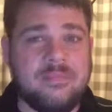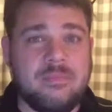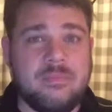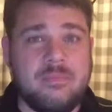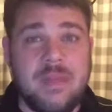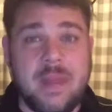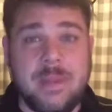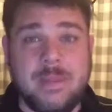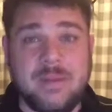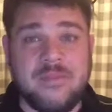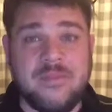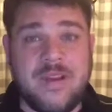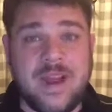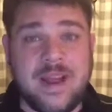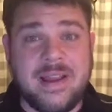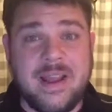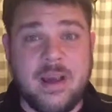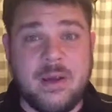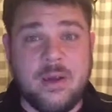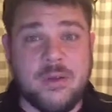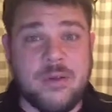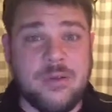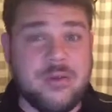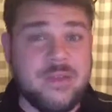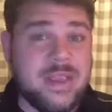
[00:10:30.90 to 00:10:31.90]
Maybe find
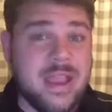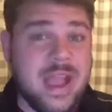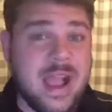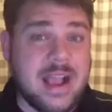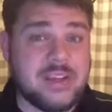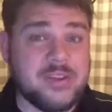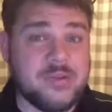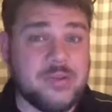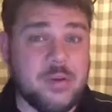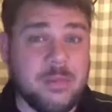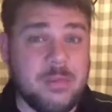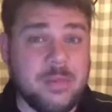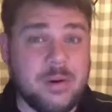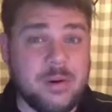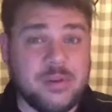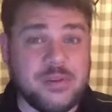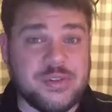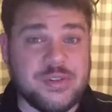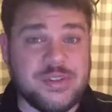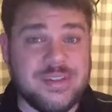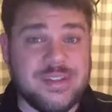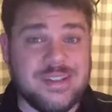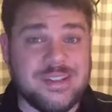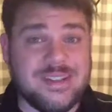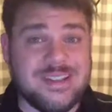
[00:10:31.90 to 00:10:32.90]
out who the actual
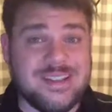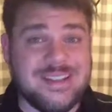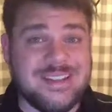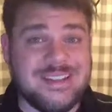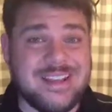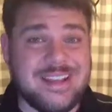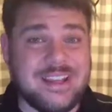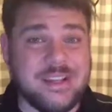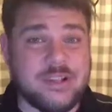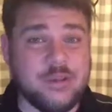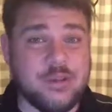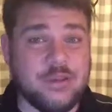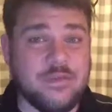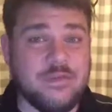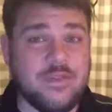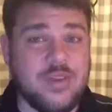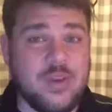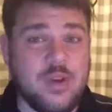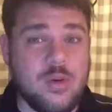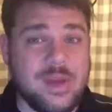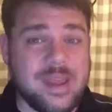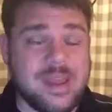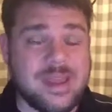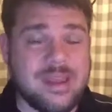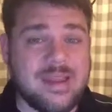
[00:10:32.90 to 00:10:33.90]
person is that's
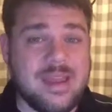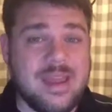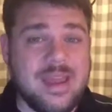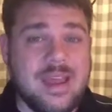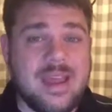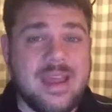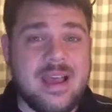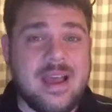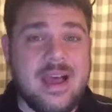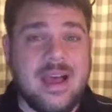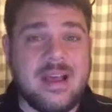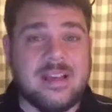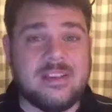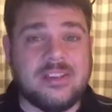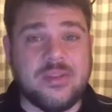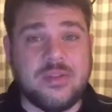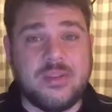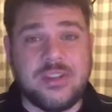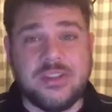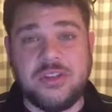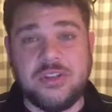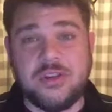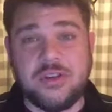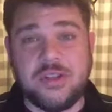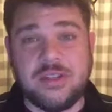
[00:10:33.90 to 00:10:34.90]
interviewing so
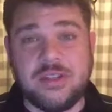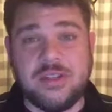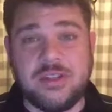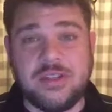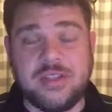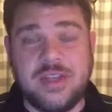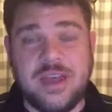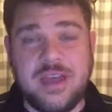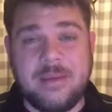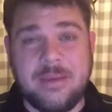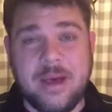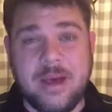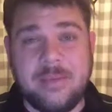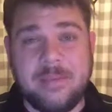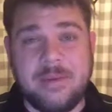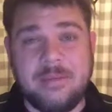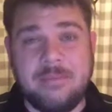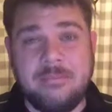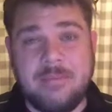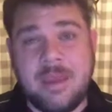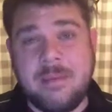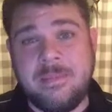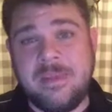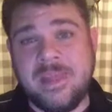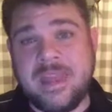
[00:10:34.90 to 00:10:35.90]
that you can look them up.
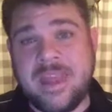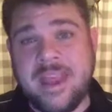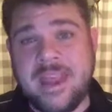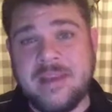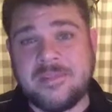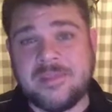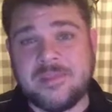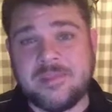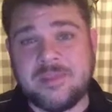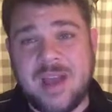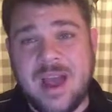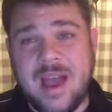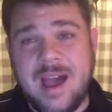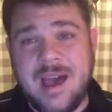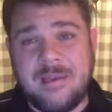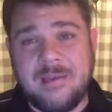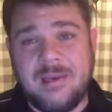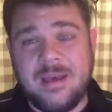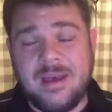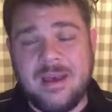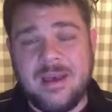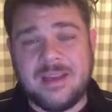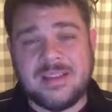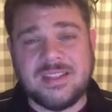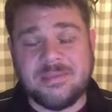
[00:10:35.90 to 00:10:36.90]
Maybe they have some
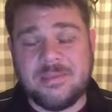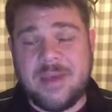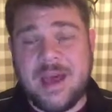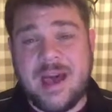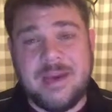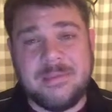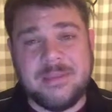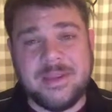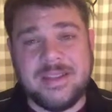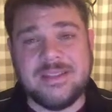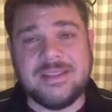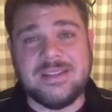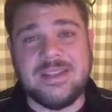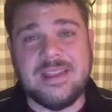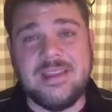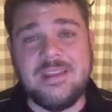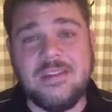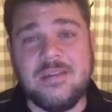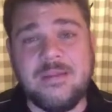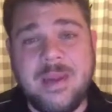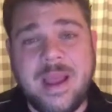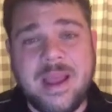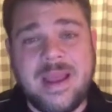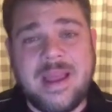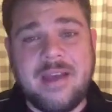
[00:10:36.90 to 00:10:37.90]
hobbies that
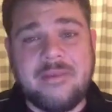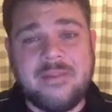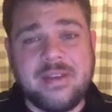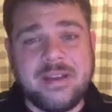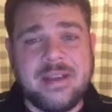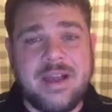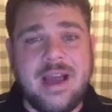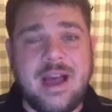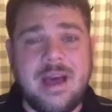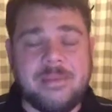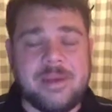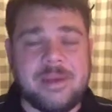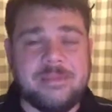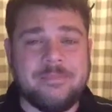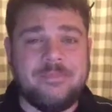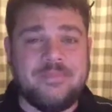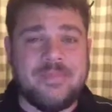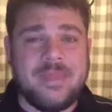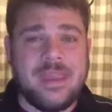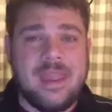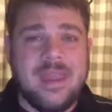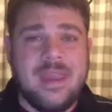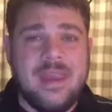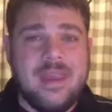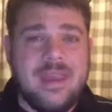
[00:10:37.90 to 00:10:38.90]
you might have in common.
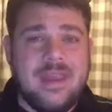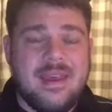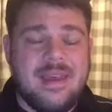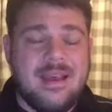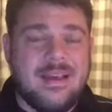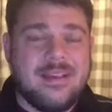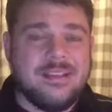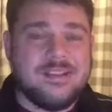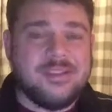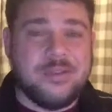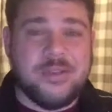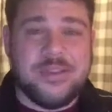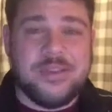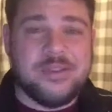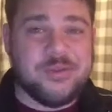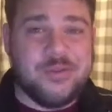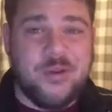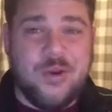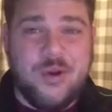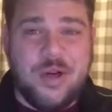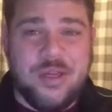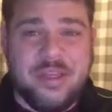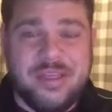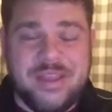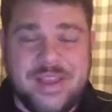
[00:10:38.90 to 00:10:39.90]
So these are
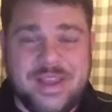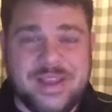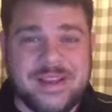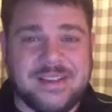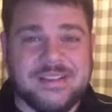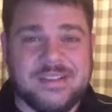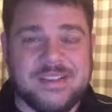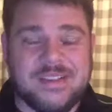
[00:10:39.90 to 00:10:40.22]
all things.